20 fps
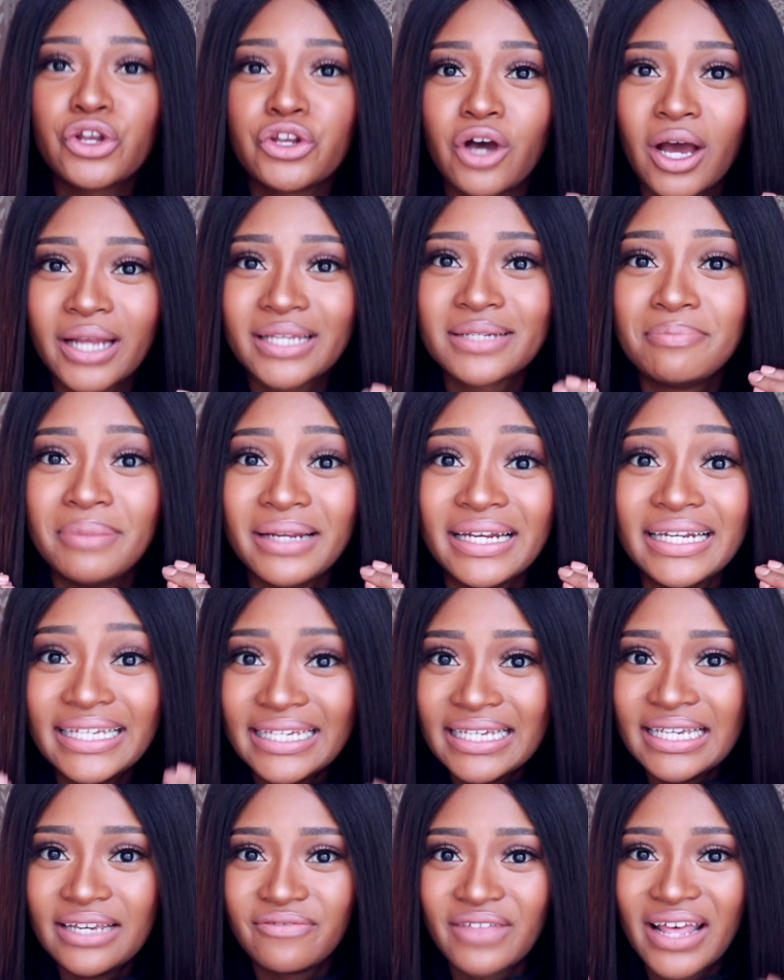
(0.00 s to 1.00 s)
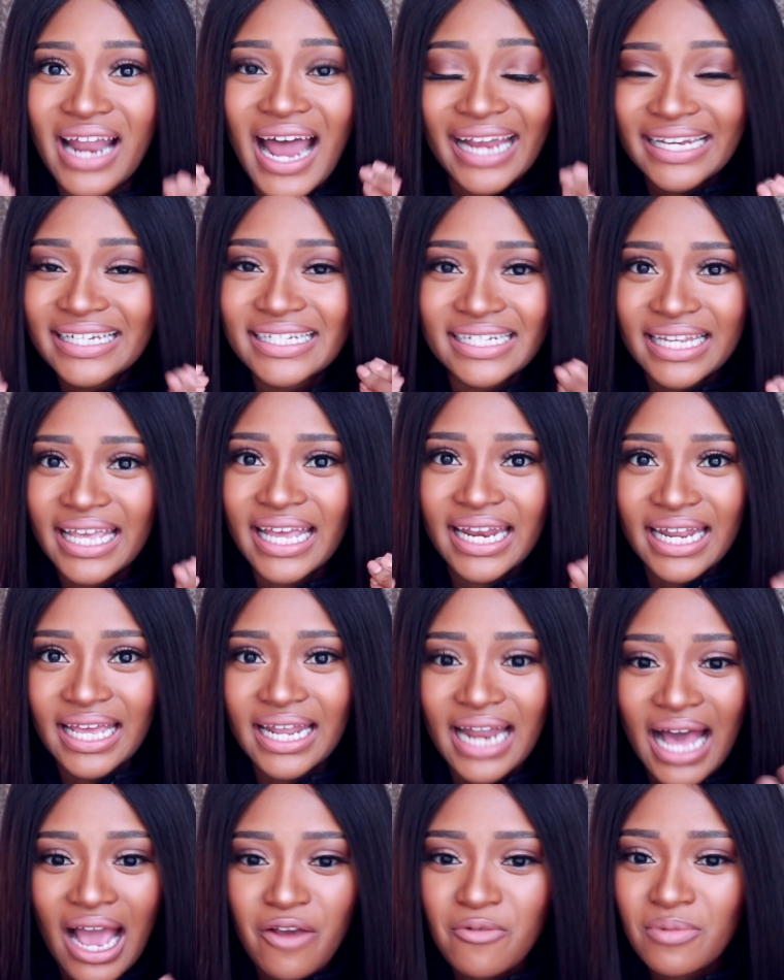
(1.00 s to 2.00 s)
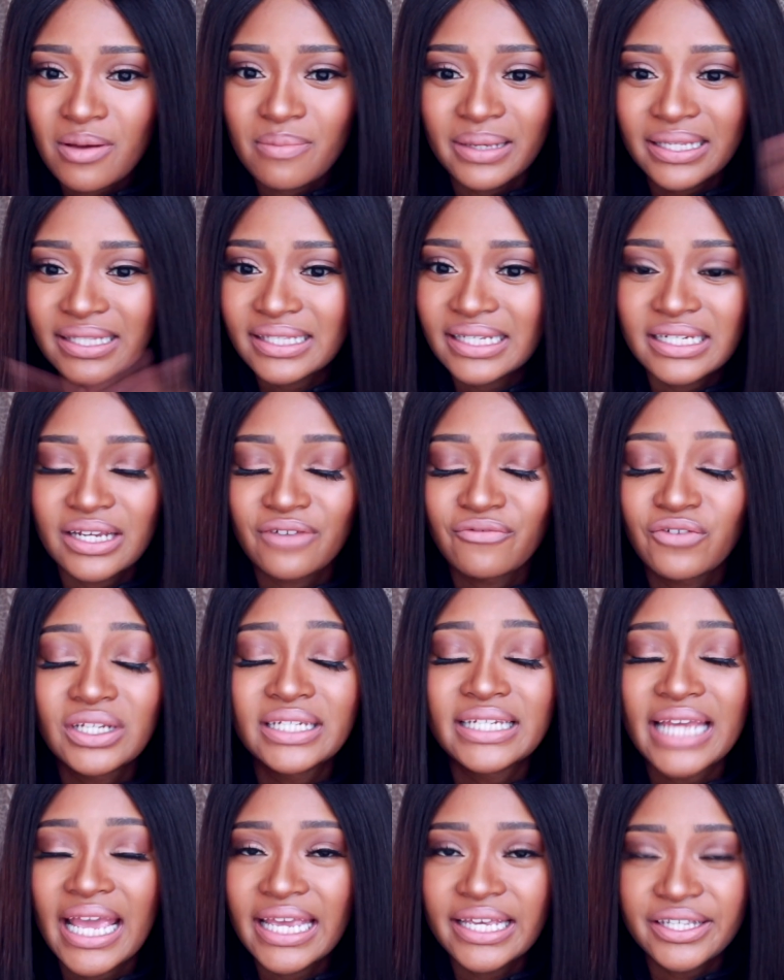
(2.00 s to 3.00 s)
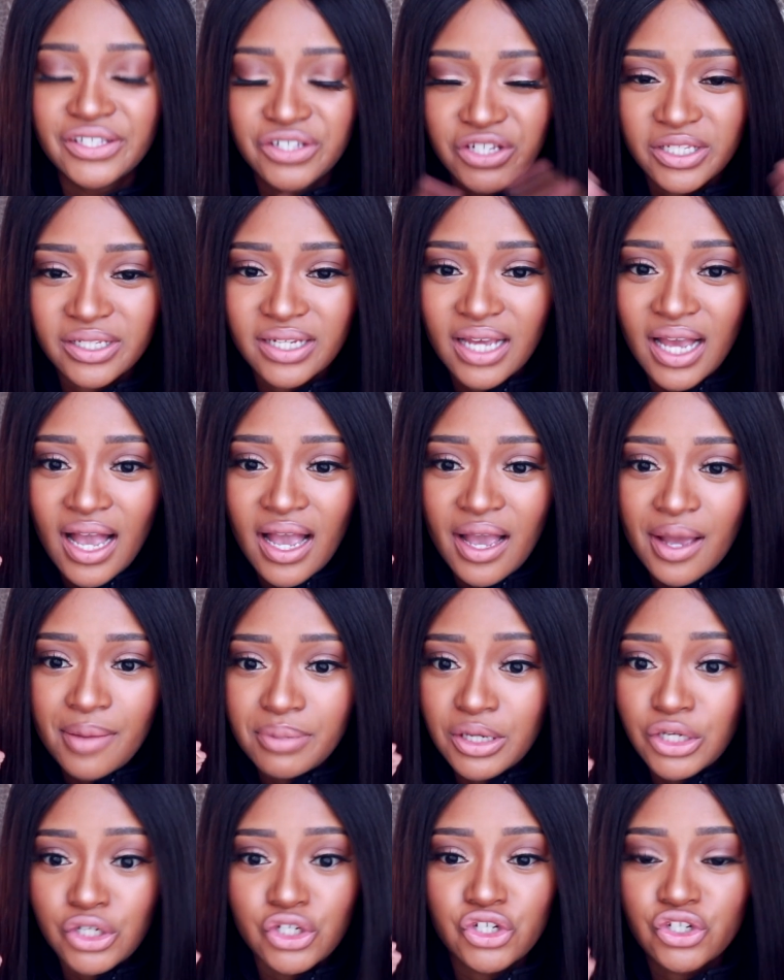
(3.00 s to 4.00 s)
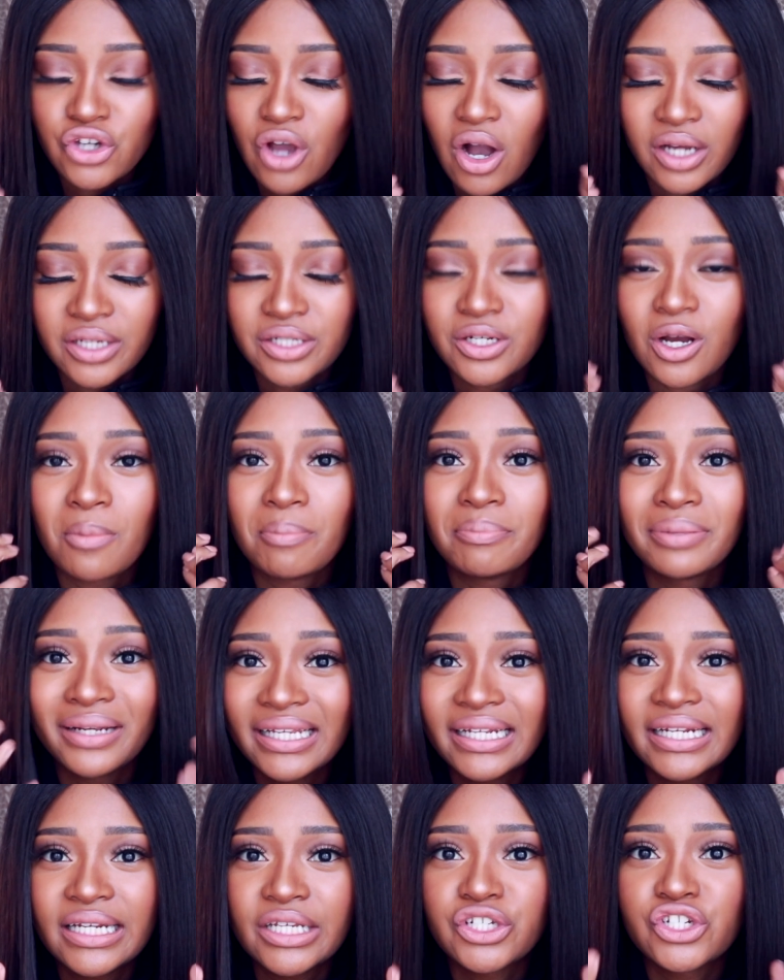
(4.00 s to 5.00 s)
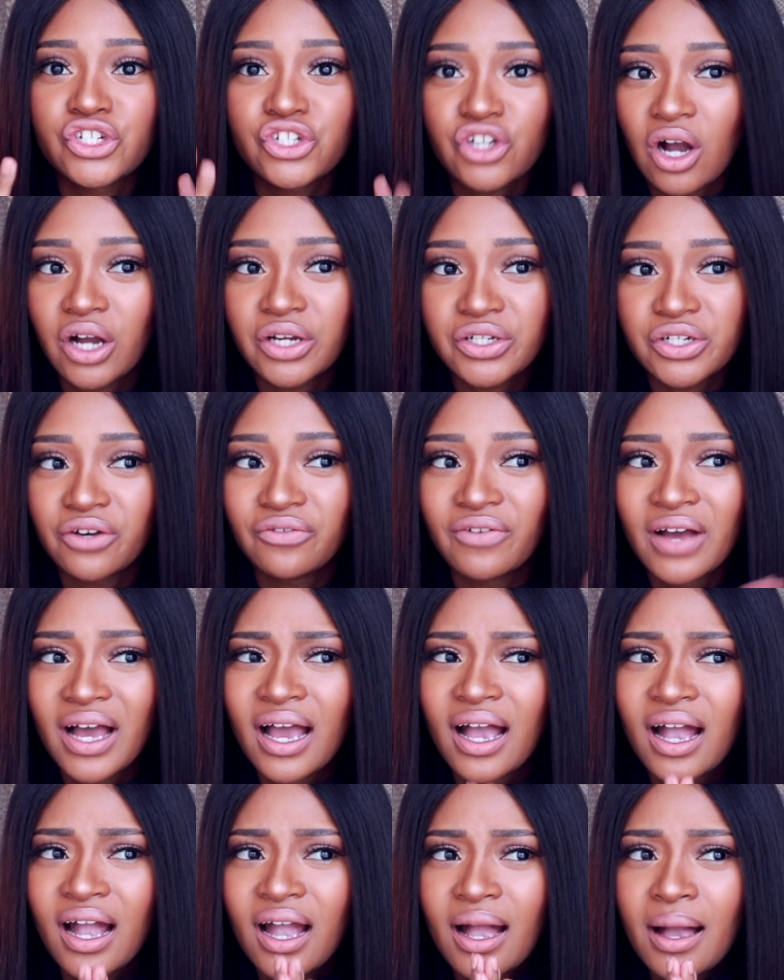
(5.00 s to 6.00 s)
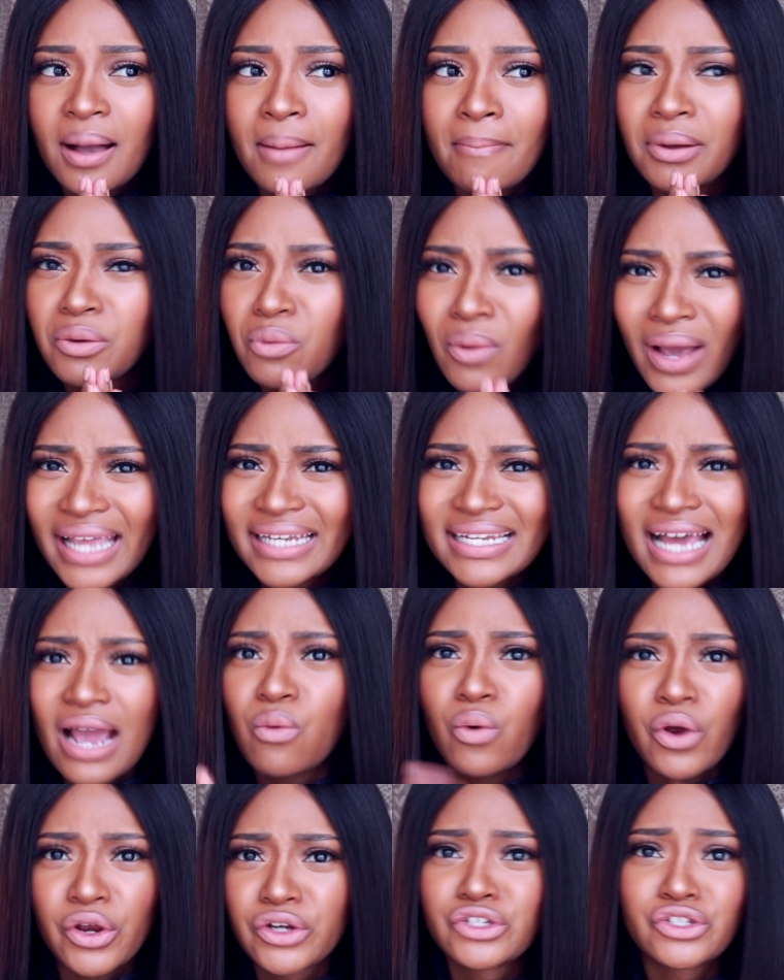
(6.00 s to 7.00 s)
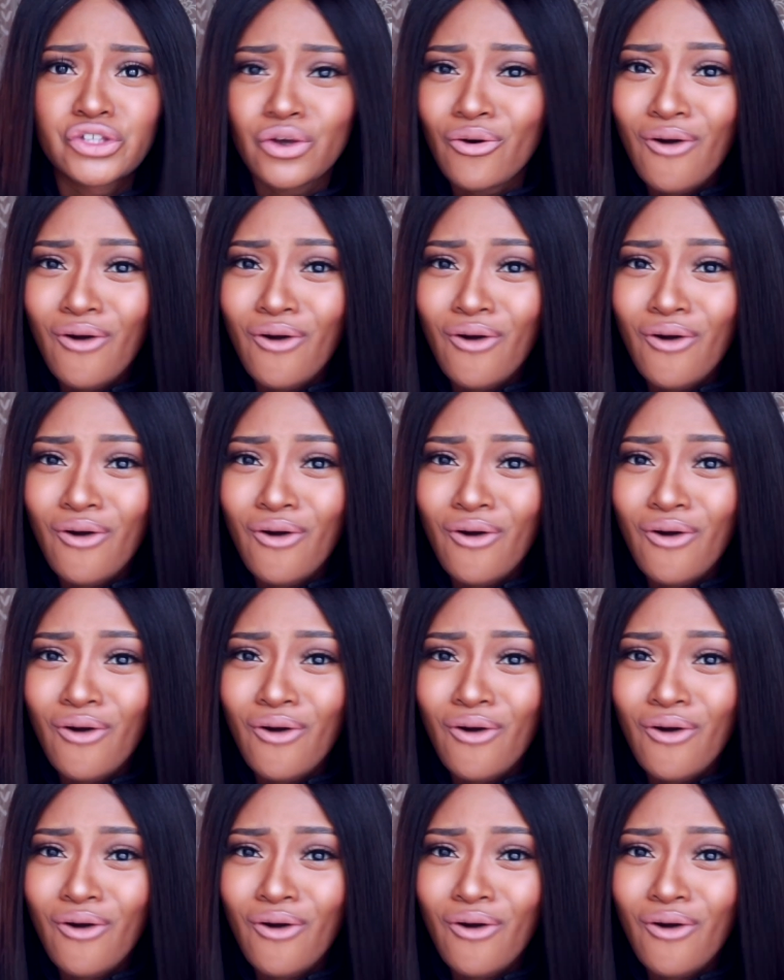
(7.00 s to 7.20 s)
not believe that I didn't get in. I remember sitting for days just being shocked, completely shocked of, but wait, I worked so